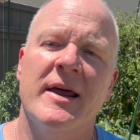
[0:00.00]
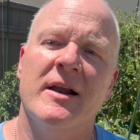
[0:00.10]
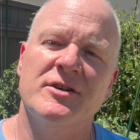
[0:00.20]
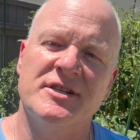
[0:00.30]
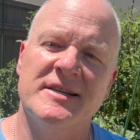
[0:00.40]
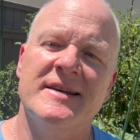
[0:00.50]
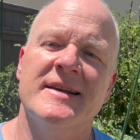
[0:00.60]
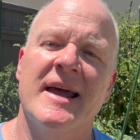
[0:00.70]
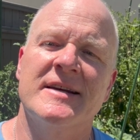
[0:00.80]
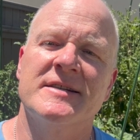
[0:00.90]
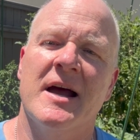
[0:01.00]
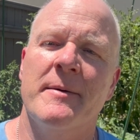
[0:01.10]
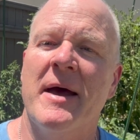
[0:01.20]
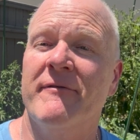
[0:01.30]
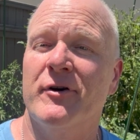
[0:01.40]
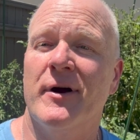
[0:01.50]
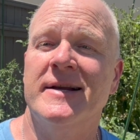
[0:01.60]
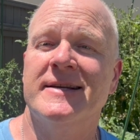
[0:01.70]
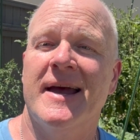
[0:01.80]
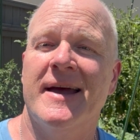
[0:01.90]
And I'll see you next time. Have a
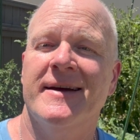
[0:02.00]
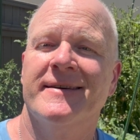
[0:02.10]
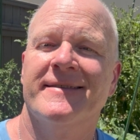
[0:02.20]
great day.